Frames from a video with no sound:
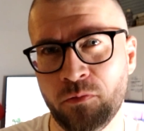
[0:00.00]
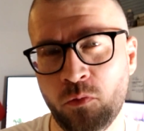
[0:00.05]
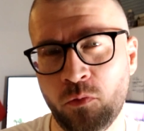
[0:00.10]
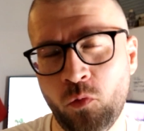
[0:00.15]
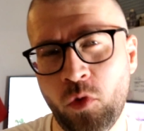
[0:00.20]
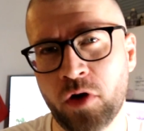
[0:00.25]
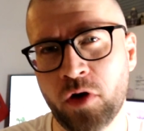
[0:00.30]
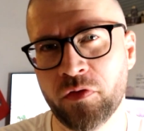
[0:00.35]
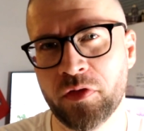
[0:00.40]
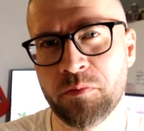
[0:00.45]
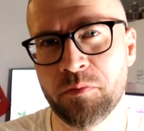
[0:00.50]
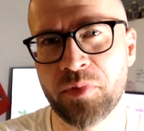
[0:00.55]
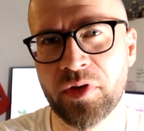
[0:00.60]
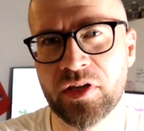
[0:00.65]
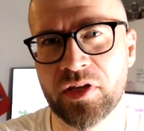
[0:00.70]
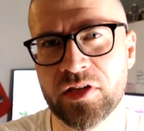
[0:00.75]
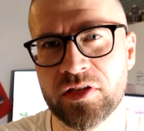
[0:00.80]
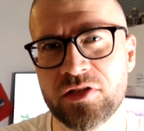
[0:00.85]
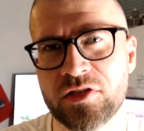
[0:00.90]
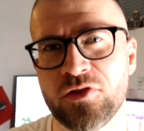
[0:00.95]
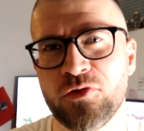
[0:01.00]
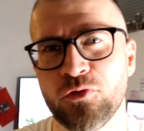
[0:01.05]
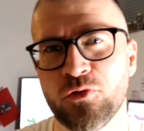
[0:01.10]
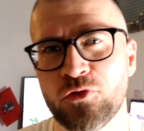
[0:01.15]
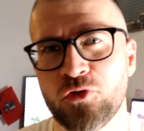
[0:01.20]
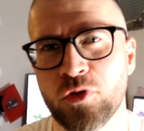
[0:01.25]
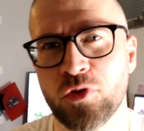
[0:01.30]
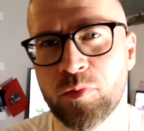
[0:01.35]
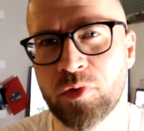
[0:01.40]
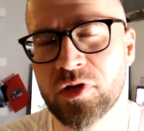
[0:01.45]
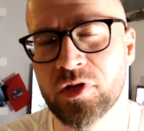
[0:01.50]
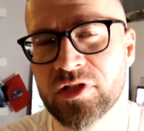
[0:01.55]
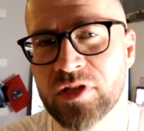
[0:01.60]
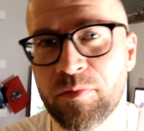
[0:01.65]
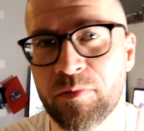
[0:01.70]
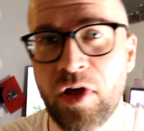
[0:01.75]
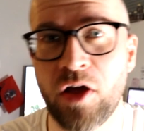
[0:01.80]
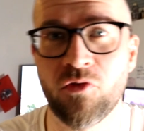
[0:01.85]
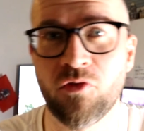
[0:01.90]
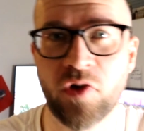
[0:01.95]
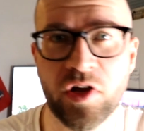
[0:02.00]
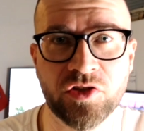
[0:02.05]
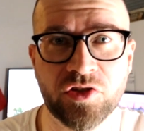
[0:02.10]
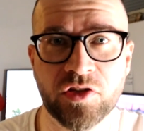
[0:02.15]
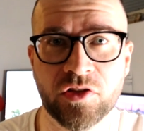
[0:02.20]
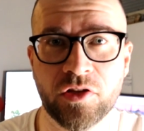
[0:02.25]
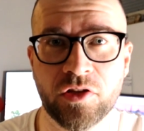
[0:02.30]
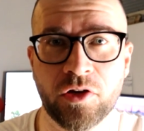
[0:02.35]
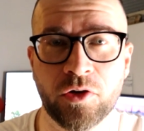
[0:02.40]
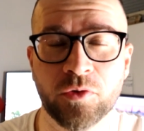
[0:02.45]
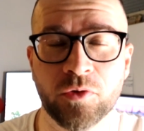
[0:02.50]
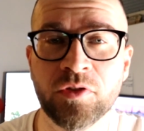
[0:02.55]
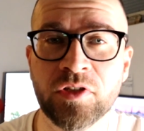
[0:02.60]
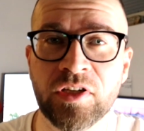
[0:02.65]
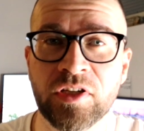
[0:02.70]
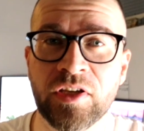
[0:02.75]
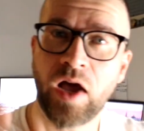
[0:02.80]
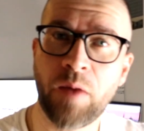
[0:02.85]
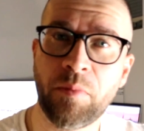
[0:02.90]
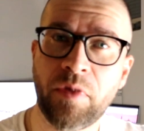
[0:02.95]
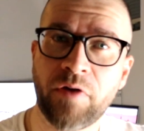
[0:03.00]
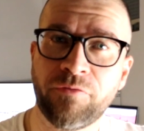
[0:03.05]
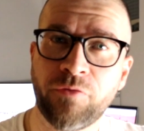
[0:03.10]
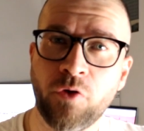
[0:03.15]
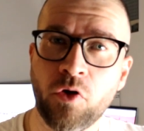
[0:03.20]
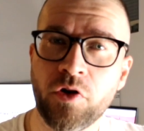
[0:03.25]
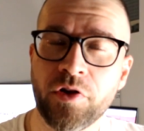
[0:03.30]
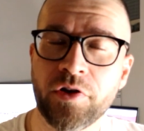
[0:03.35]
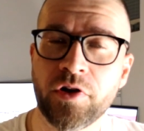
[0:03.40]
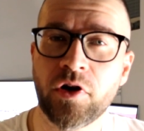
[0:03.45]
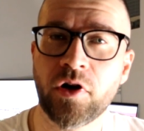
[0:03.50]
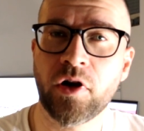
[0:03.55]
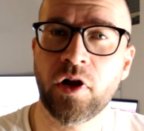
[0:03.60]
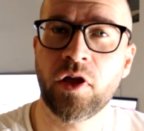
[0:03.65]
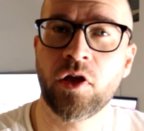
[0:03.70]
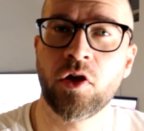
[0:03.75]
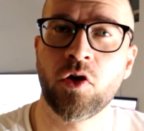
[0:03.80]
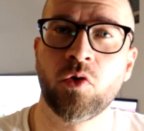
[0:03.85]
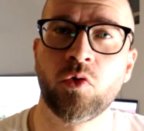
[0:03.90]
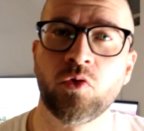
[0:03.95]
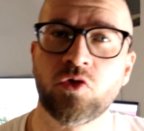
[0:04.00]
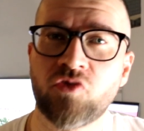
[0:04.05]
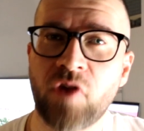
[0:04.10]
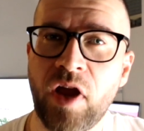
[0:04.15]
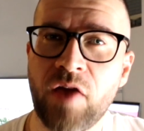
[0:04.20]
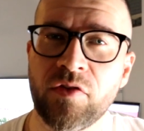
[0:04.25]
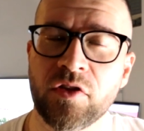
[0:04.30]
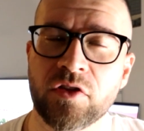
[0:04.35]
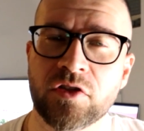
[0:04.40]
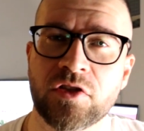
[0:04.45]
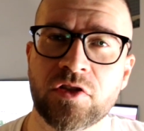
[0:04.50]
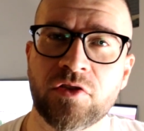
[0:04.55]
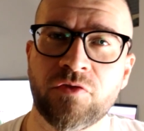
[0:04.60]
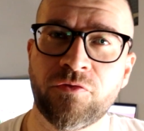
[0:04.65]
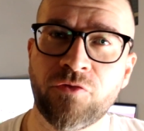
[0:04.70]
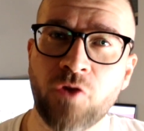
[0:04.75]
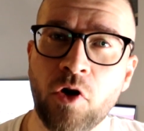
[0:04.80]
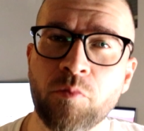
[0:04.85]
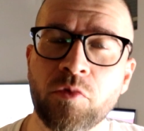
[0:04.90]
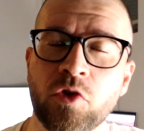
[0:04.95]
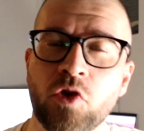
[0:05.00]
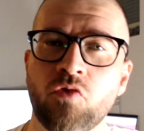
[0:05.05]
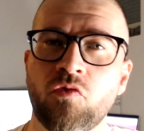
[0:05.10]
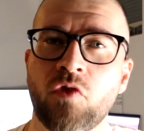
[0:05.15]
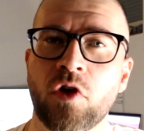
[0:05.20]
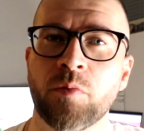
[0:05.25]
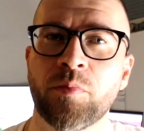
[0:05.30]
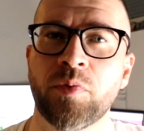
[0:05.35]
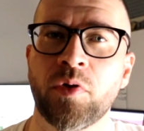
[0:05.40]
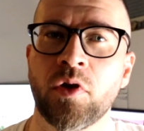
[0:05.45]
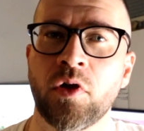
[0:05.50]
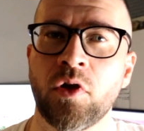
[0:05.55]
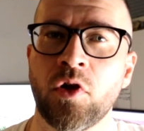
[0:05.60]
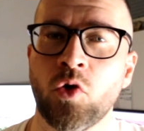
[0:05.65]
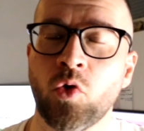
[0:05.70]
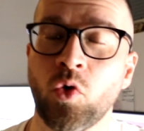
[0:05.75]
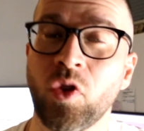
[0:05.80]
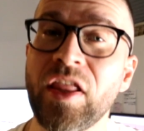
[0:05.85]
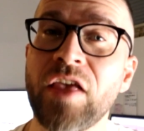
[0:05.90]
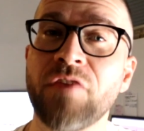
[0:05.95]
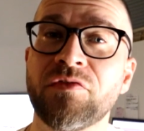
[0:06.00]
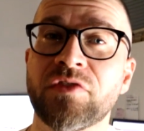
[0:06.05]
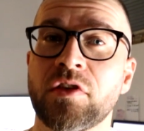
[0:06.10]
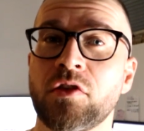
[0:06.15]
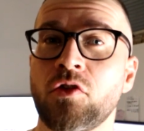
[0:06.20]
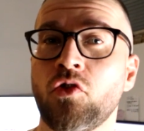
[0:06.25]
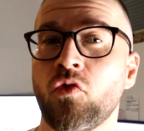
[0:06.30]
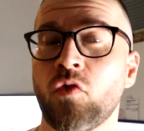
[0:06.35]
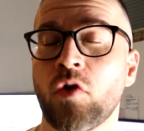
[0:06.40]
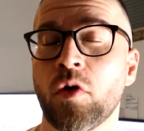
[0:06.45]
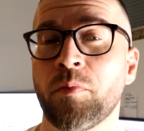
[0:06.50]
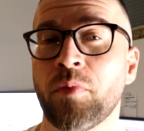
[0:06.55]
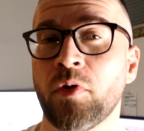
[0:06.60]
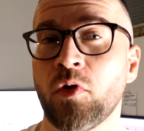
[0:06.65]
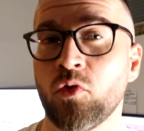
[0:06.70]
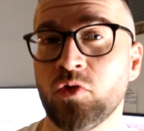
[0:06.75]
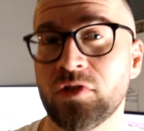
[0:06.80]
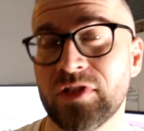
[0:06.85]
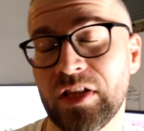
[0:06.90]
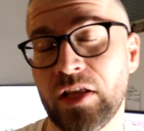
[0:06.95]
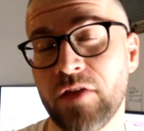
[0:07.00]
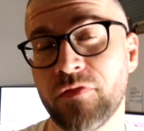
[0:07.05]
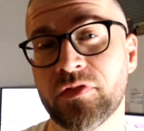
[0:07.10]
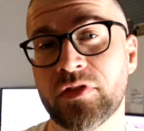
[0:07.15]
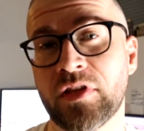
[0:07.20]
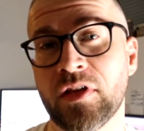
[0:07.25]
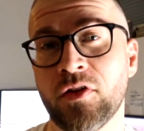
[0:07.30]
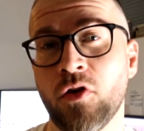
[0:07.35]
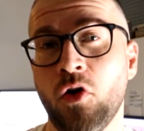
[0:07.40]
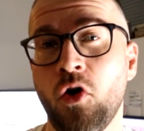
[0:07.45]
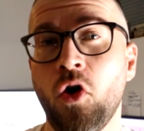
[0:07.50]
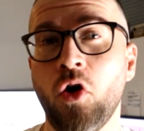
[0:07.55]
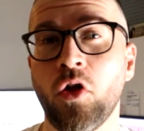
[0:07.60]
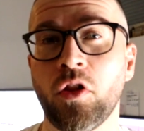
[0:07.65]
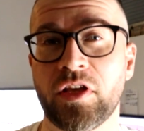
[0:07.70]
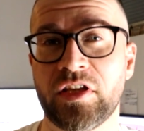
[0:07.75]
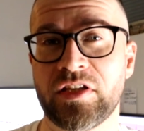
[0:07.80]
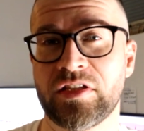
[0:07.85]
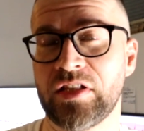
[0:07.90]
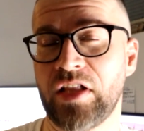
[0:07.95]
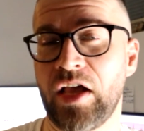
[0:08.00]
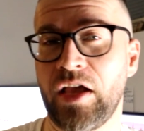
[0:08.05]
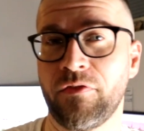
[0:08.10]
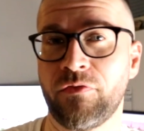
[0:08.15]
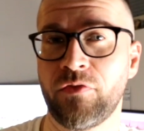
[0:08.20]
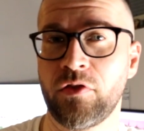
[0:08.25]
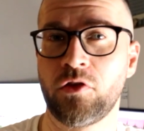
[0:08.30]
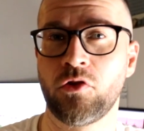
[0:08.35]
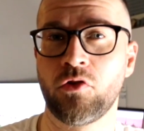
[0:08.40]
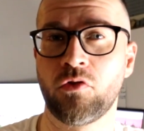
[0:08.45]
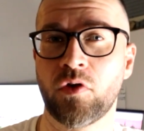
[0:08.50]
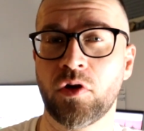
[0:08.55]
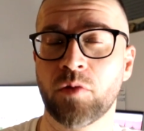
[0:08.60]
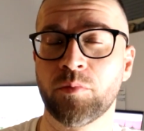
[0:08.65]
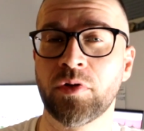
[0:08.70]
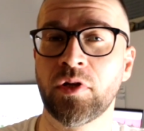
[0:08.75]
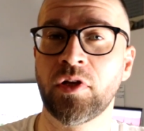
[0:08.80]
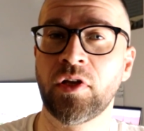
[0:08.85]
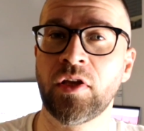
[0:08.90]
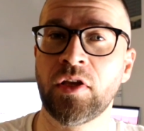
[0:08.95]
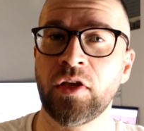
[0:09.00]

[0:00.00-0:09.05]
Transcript: one of the biggest YouTubers about Russia though. I'm a foreigner who travels from Europe, who lives in Europe, who's lived all his life in Europe,